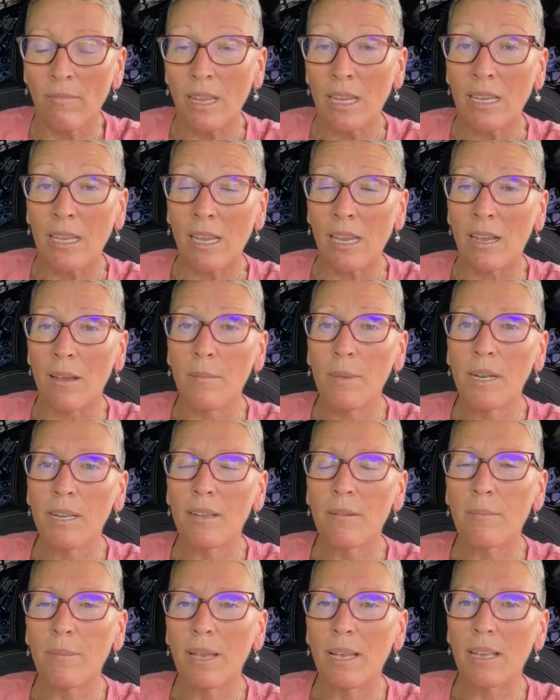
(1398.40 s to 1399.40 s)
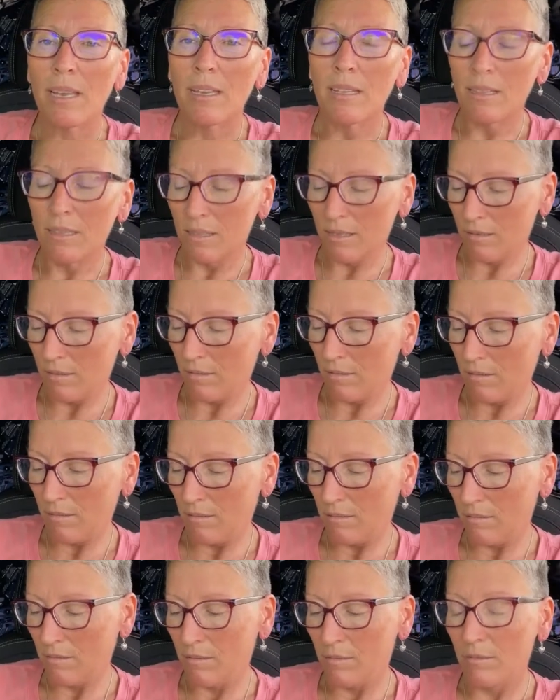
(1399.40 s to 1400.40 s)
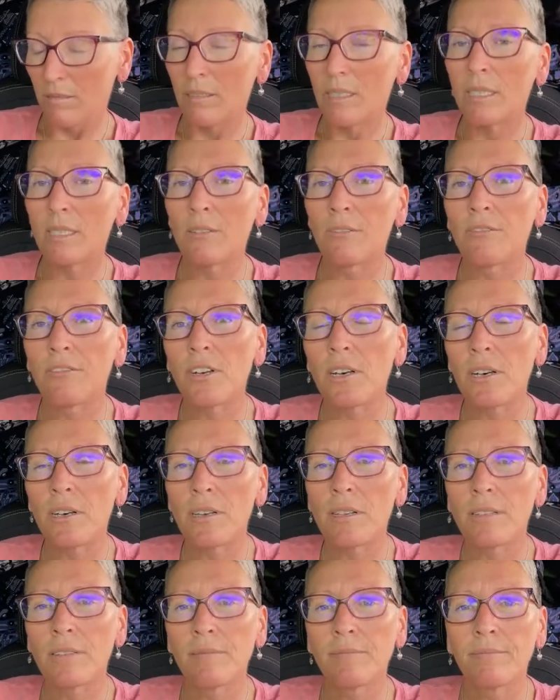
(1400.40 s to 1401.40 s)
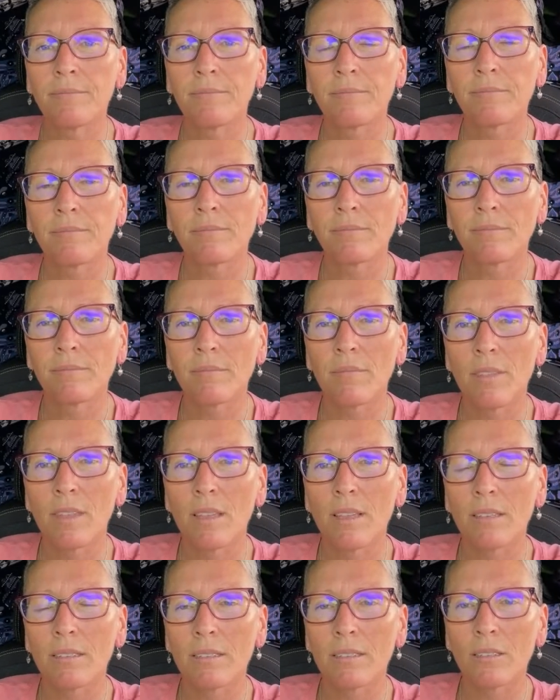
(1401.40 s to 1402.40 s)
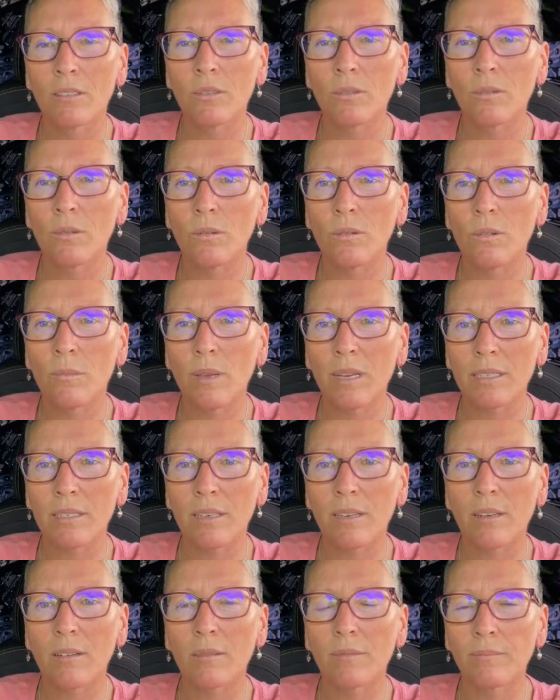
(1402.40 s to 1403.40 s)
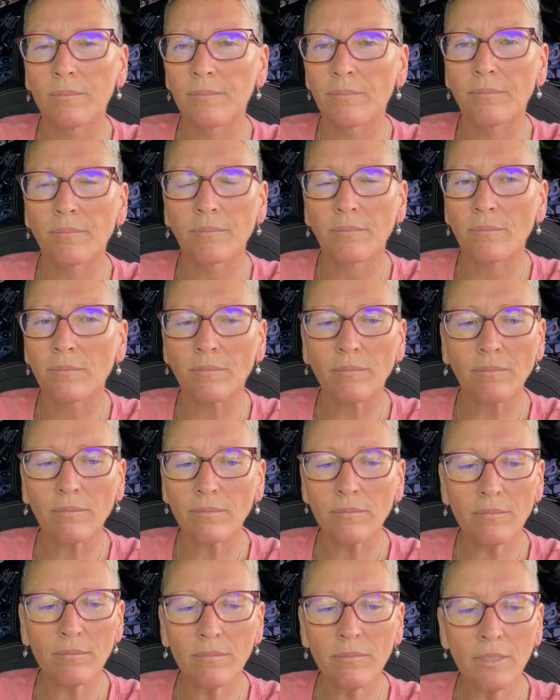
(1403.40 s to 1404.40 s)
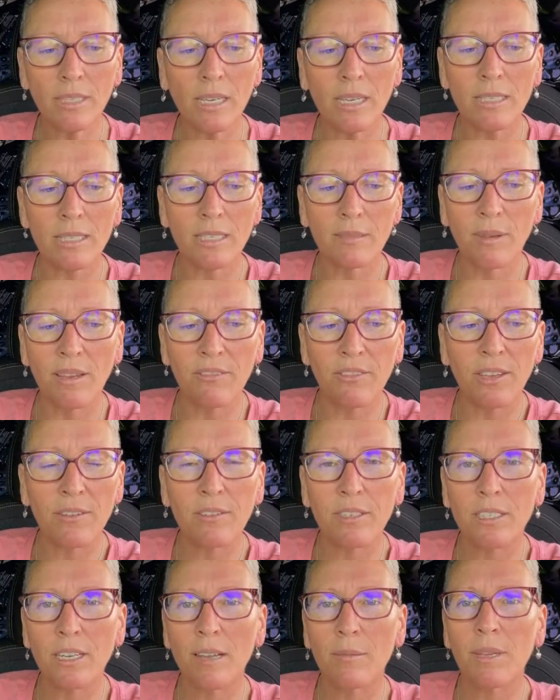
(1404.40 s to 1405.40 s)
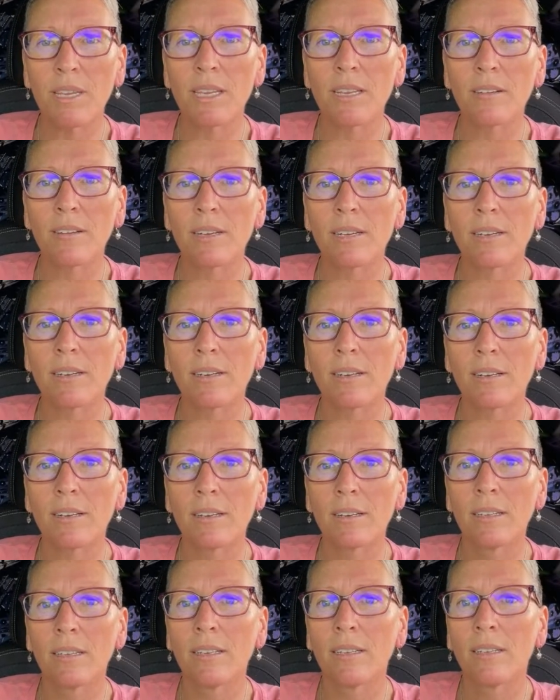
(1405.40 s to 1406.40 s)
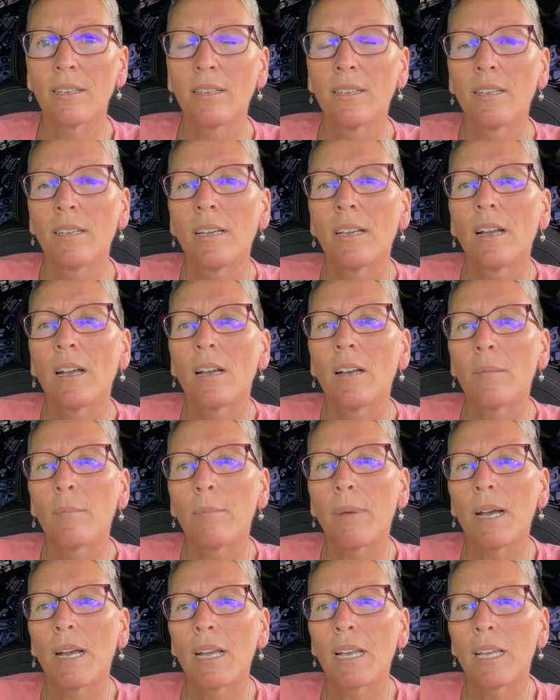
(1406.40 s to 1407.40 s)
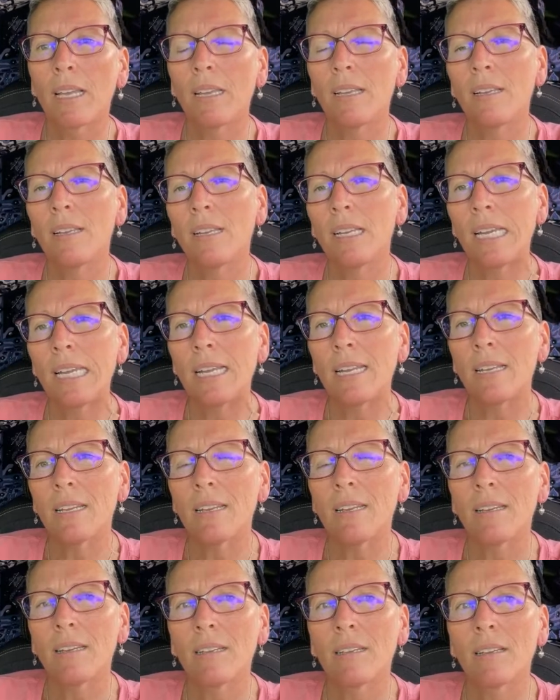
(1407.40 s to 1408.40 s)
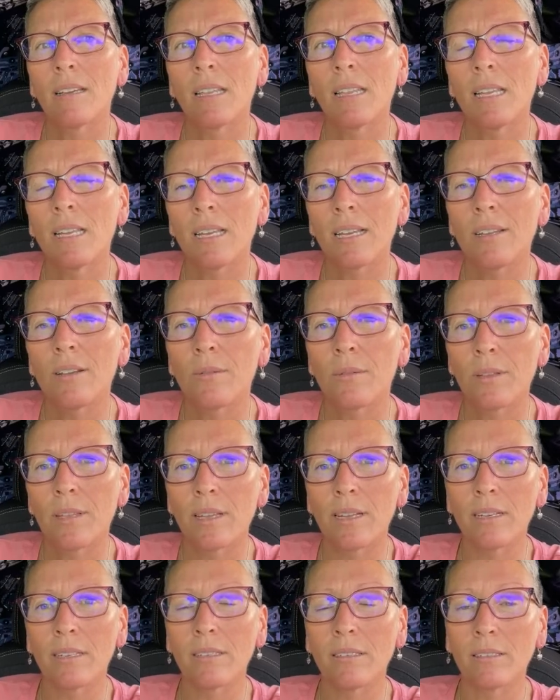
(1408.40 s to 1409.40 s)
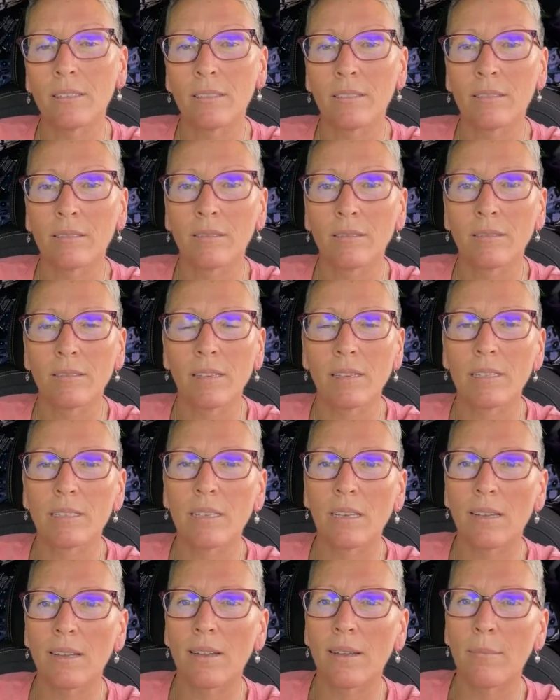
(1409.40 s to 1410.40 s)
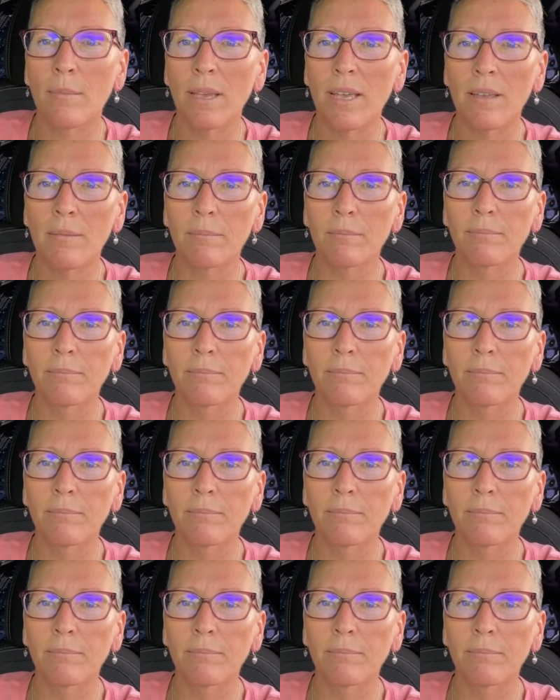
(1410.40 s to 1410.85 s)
Yeah, I'm gonna come back in the fall to New Mexico because it's my favorite time of year here by Enid. I think I know where that is. I saw it on a map.